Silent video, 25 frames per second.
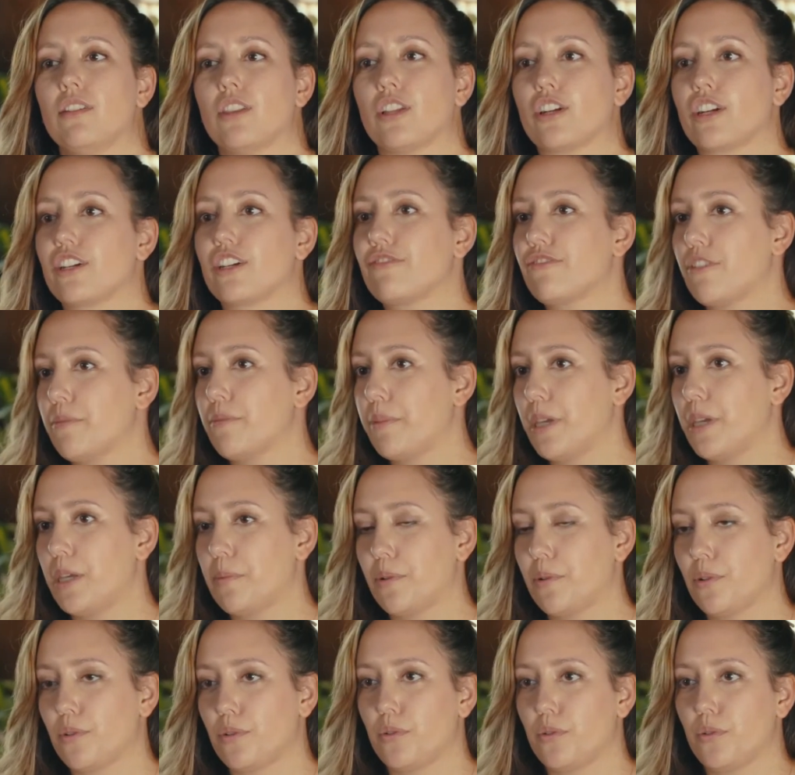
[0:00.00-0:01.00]
Learn from
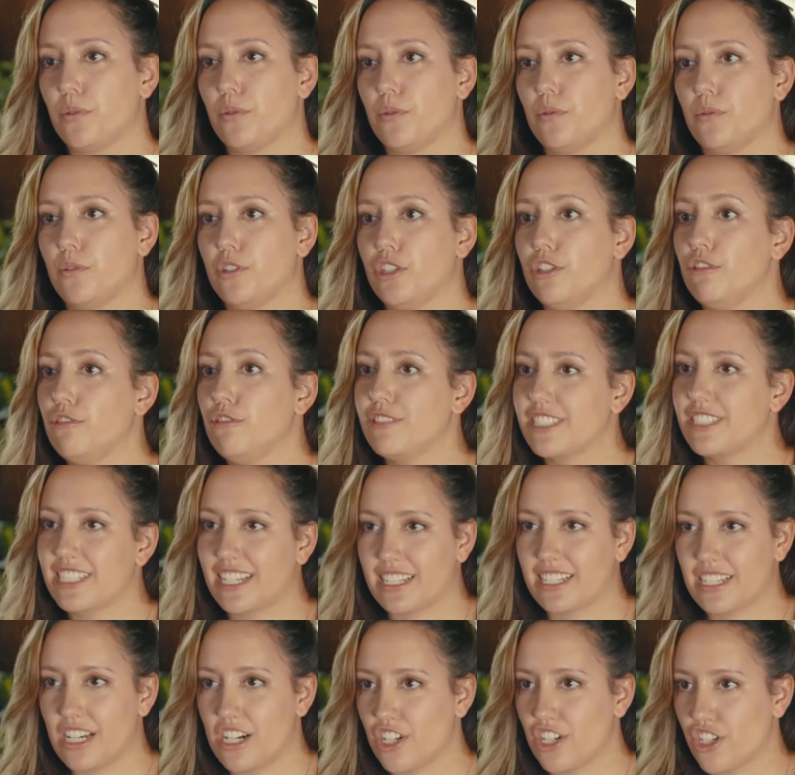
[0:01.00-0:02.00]
people who use
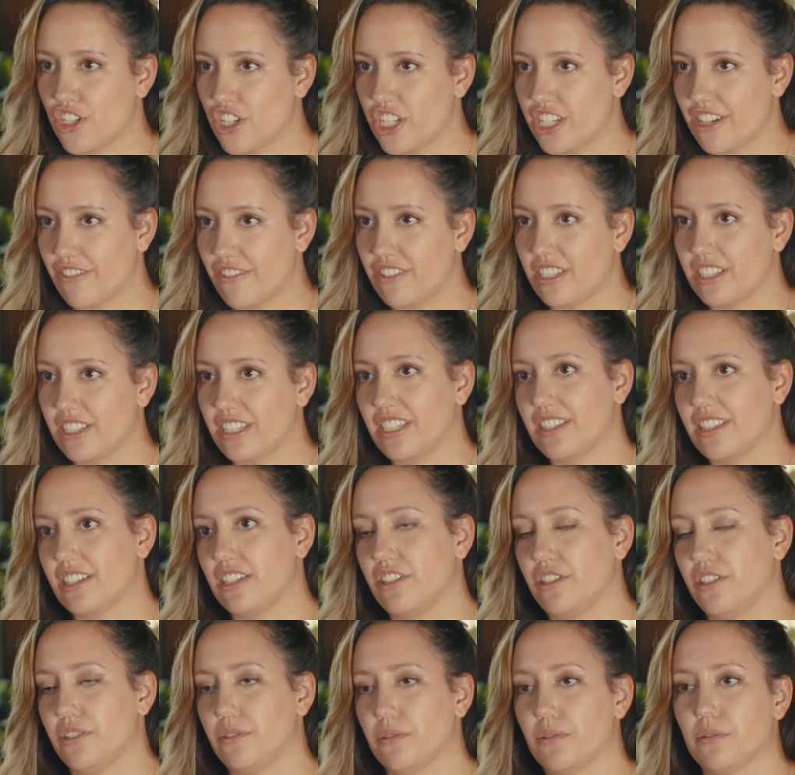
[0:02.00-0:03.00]
technology differently
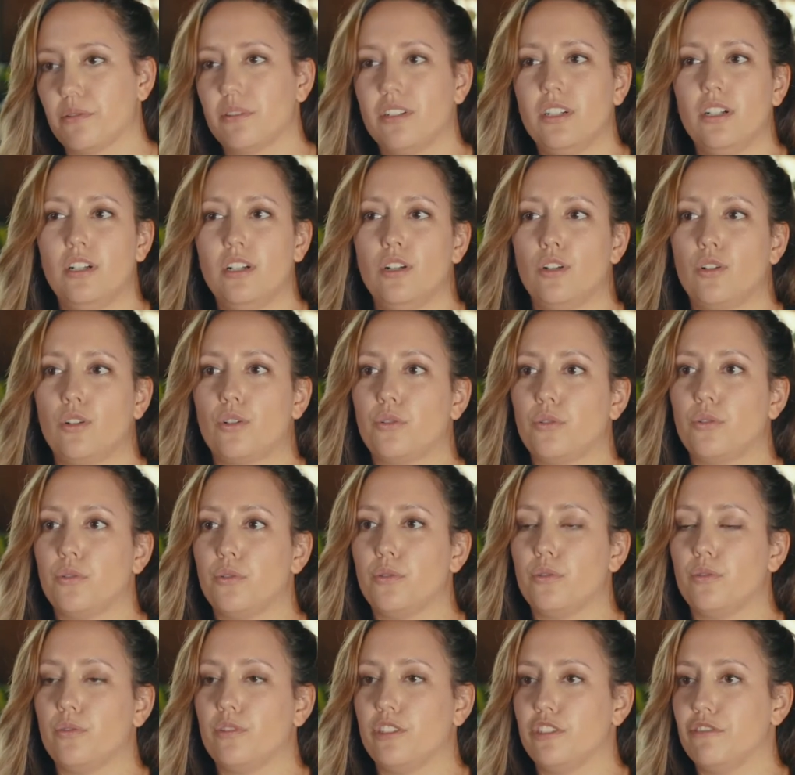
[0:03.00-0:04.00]
than you,
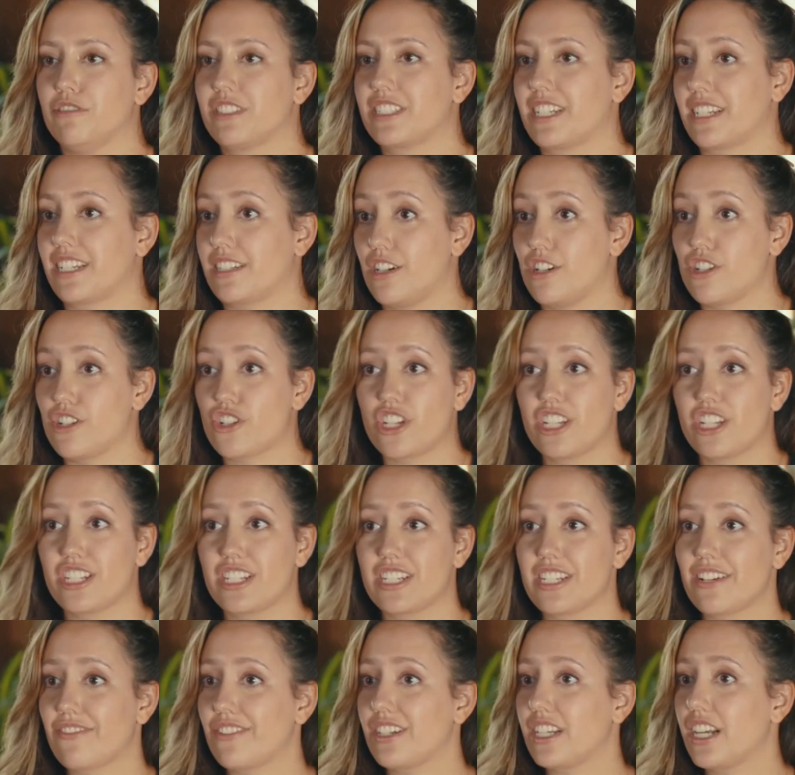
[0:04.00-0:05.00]
who use technology in a
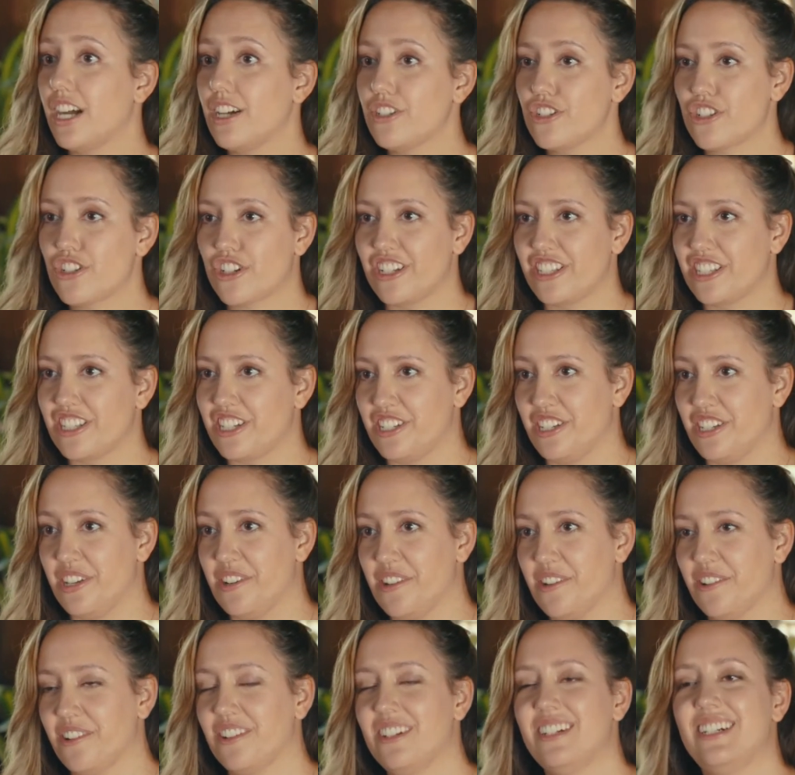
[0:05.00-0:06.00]
different country than
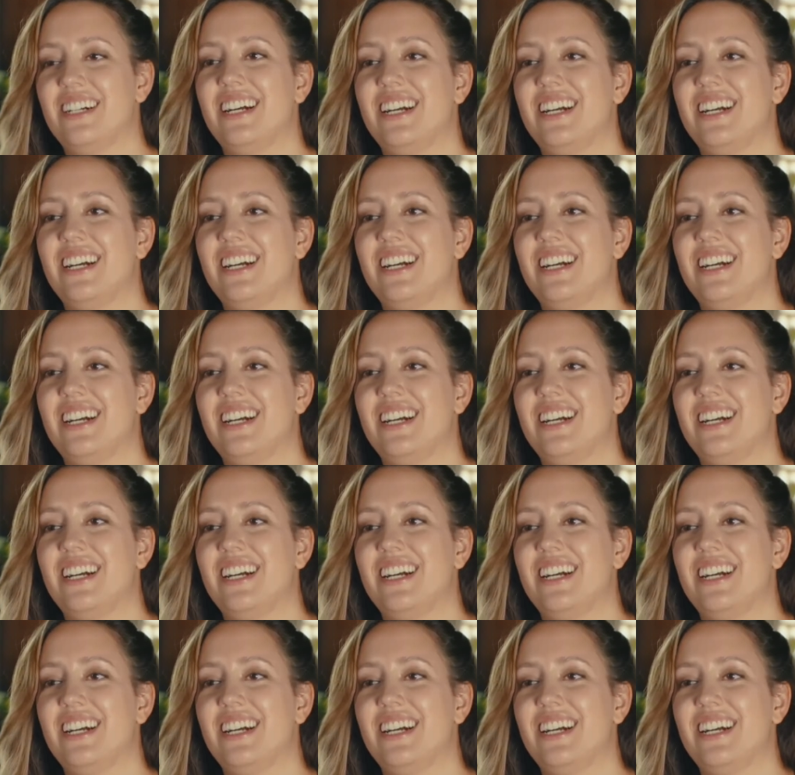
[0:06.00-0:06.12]
you.